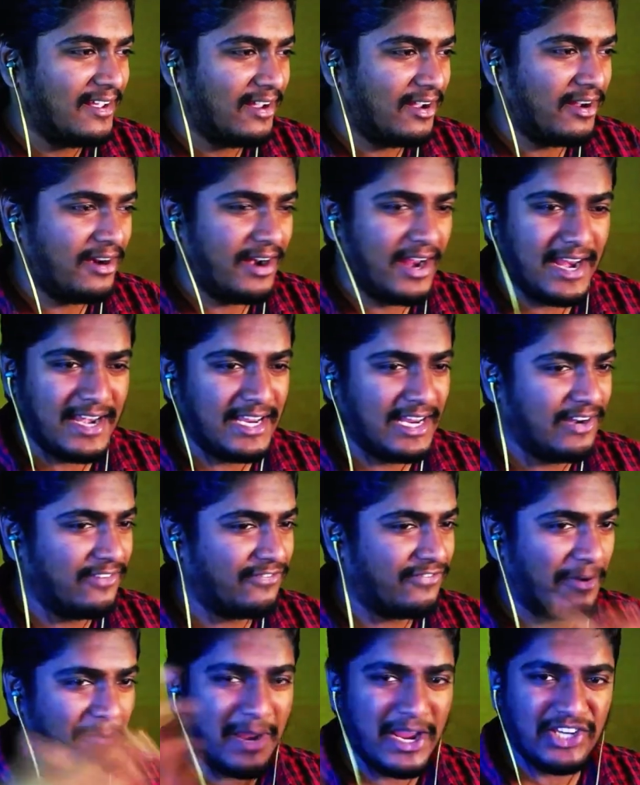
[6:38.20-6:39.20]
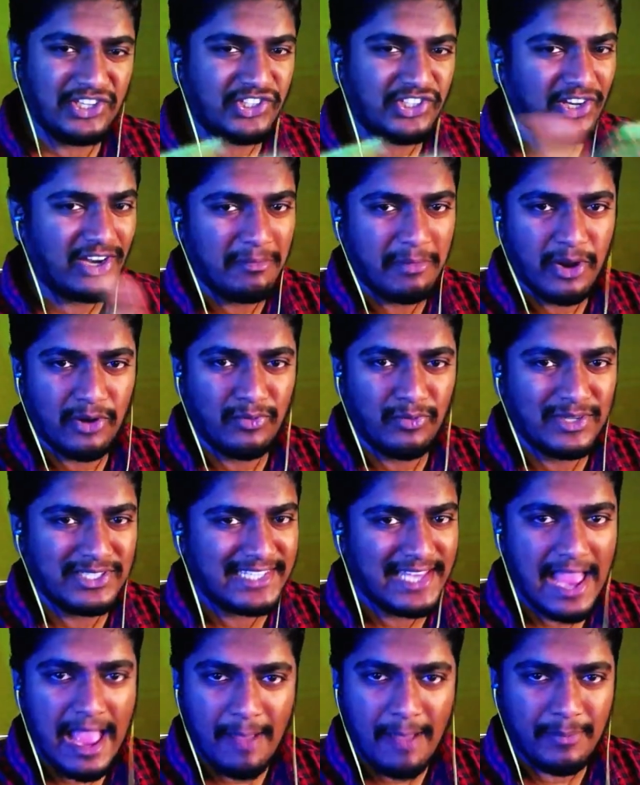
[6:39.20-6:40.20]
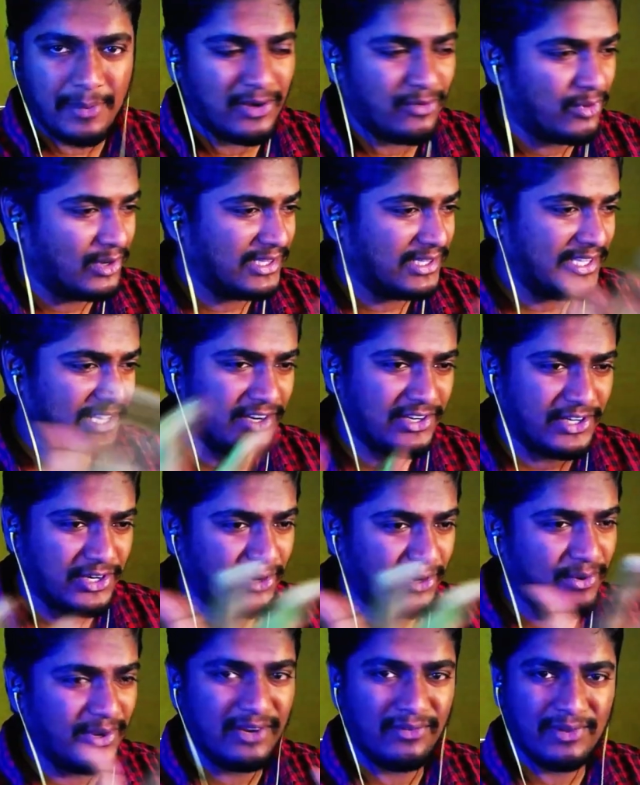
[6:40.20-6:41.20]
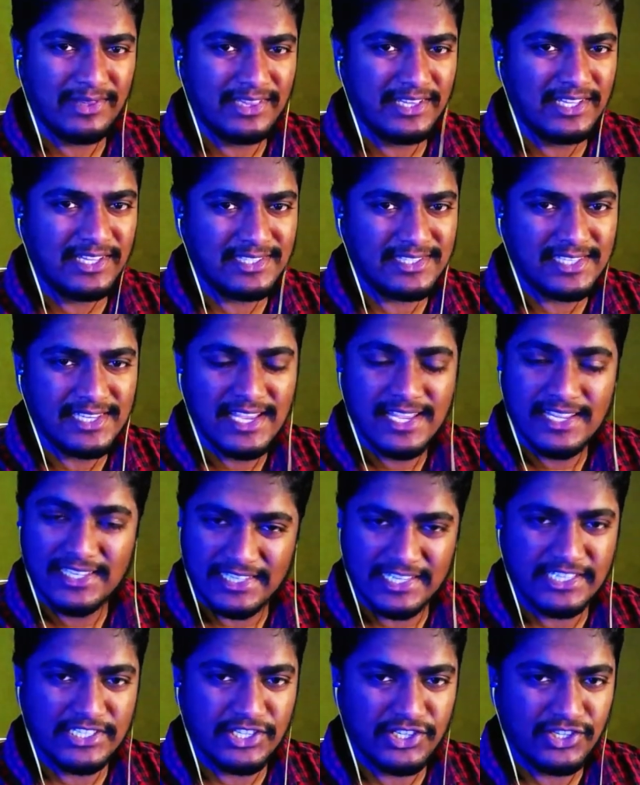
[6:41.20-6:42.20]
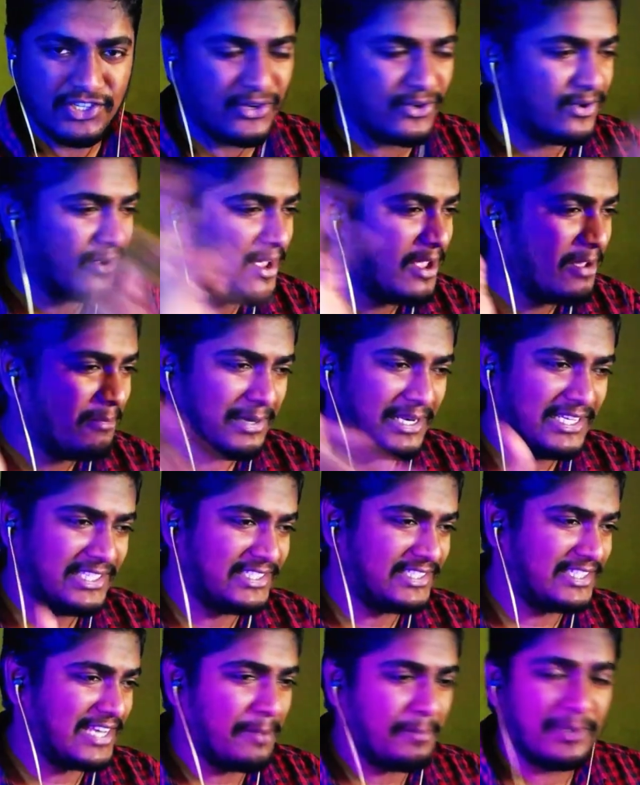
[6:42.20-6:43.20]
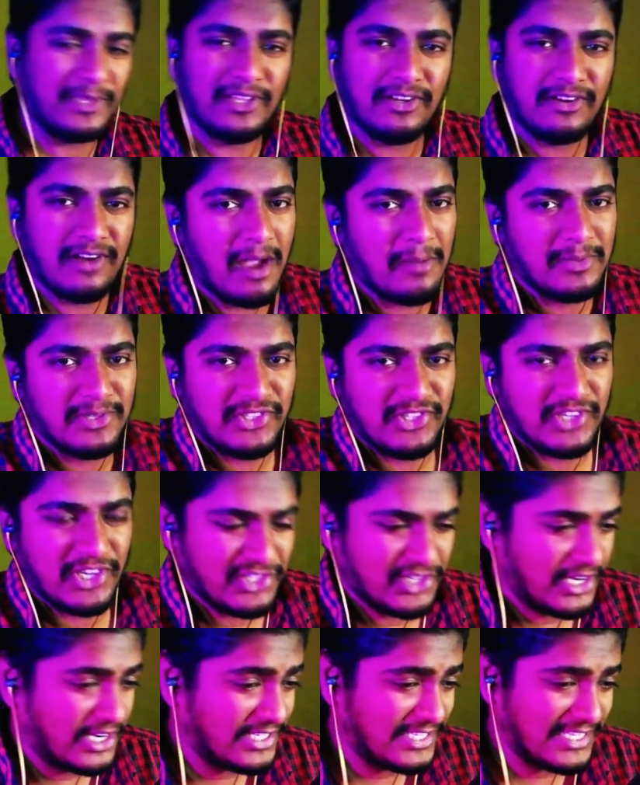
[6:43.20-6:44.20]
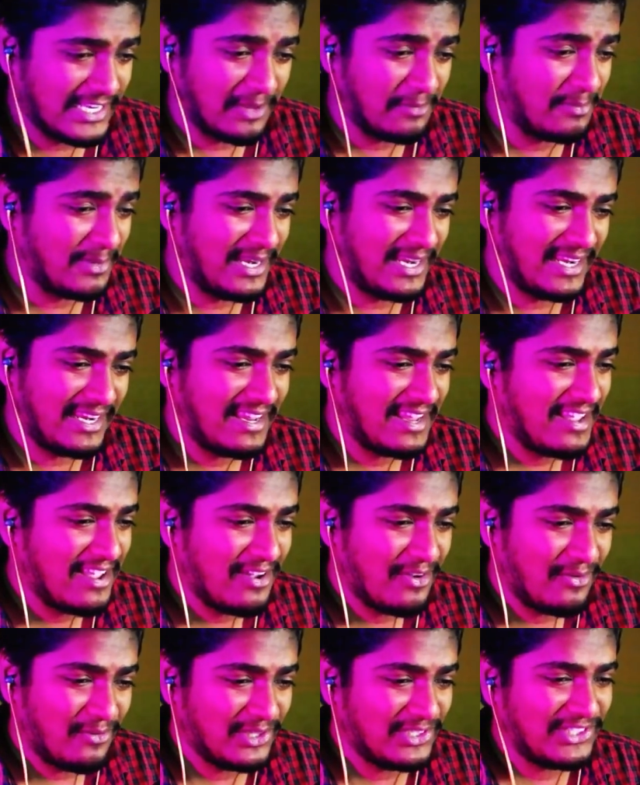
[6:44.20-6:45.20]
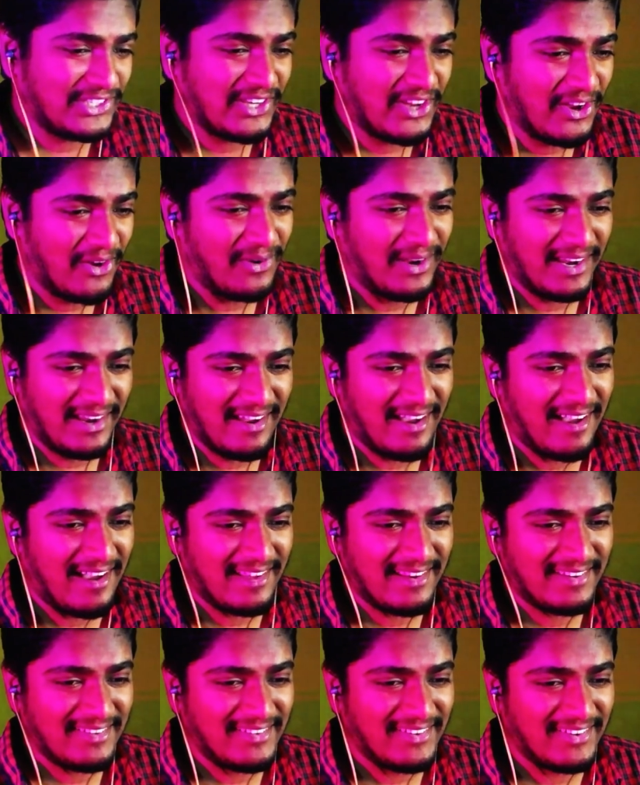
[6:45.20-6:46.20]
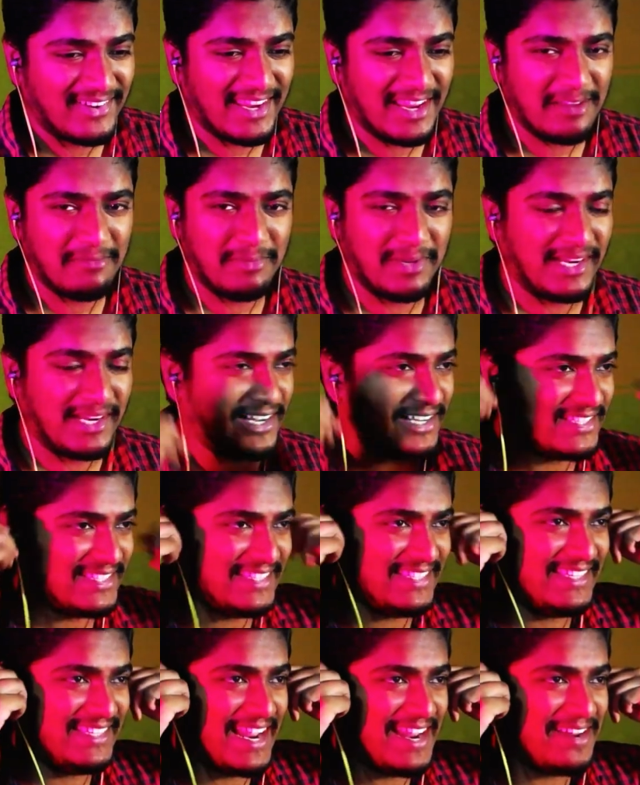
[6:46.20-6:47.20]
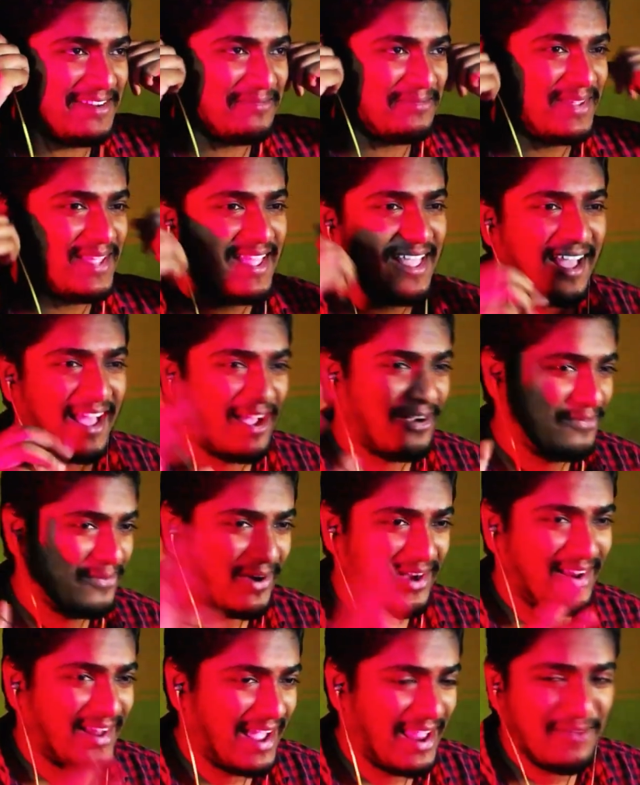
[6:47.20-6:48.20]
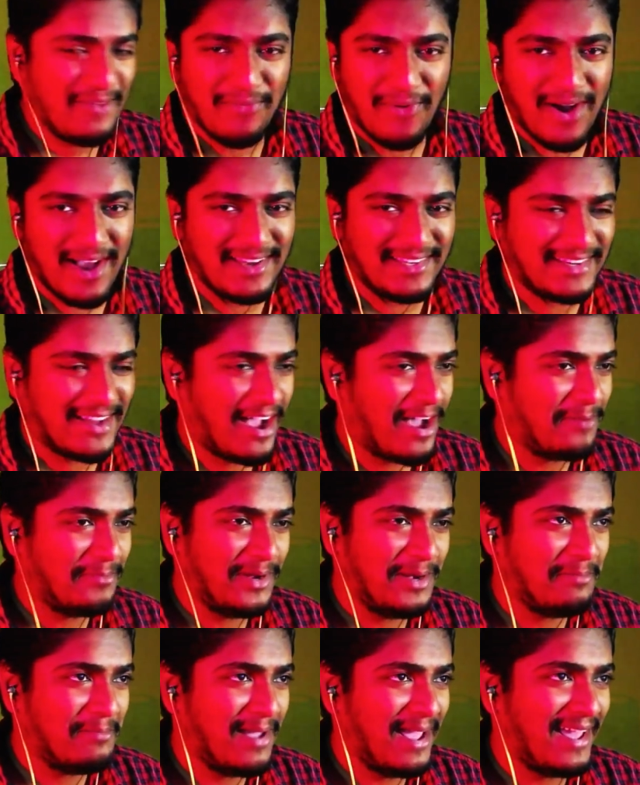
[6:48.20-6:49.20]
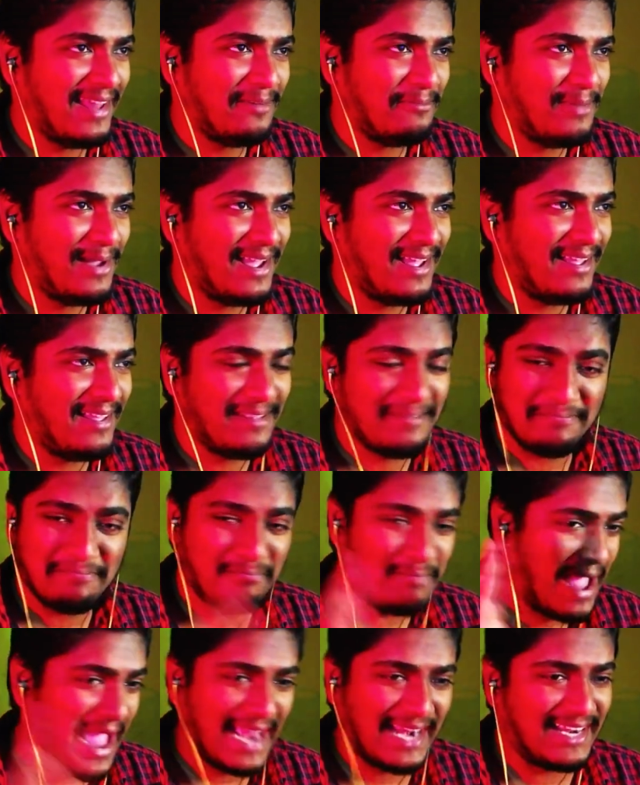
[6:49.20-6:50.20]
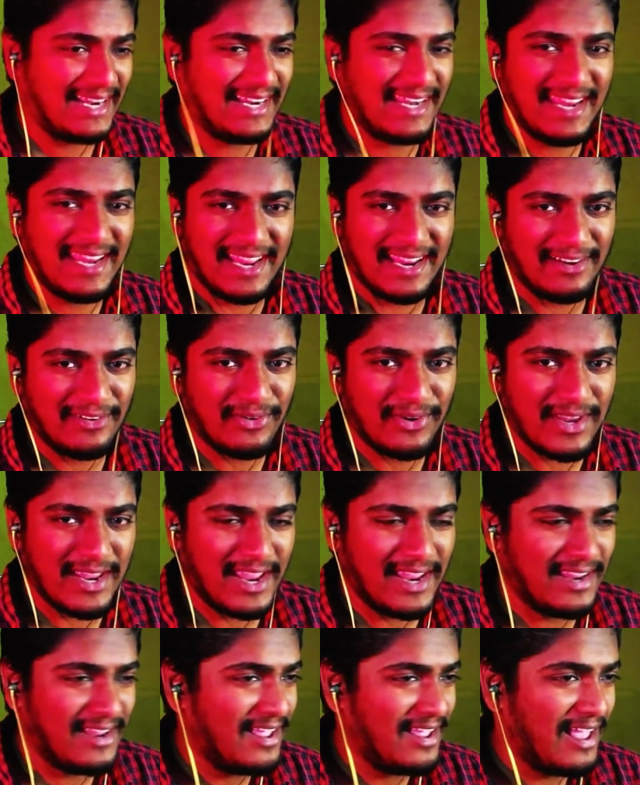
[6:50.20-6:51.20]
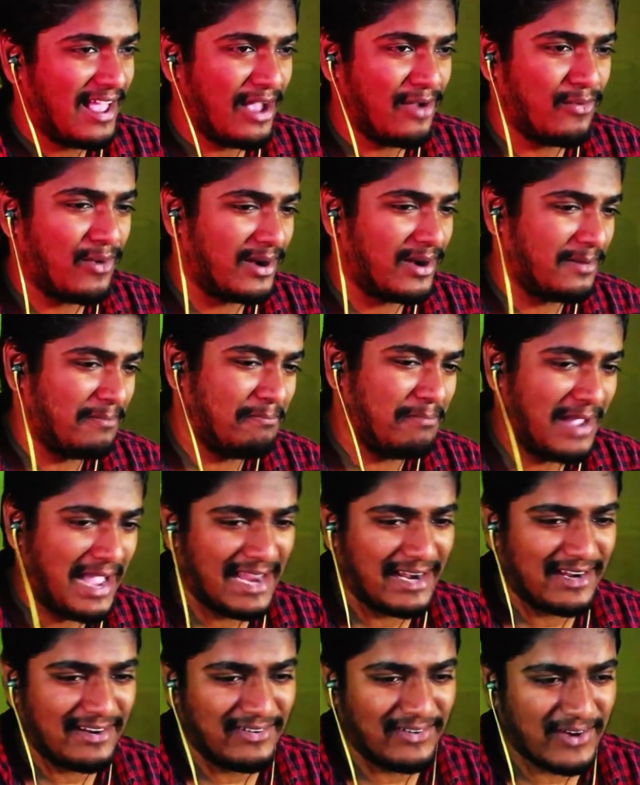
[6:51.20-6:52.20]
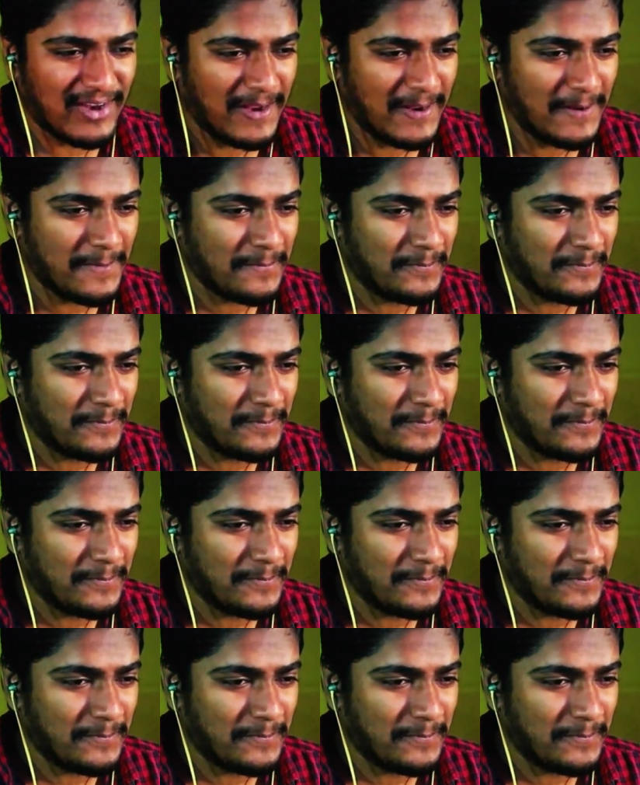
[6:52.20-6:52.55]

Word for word: any information about what's happening, what they're doing with this season two, please type in the comment section and tell me what's going on. Okay, because damn, I want I want Omni Man back back again. Okay, I want him back. Okay.